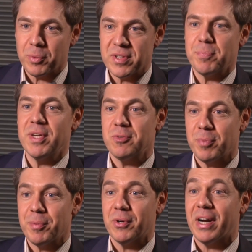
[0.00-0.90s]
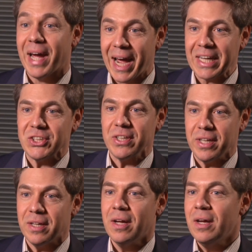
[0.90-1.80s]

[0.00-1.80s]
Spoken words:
We speak to people who are actually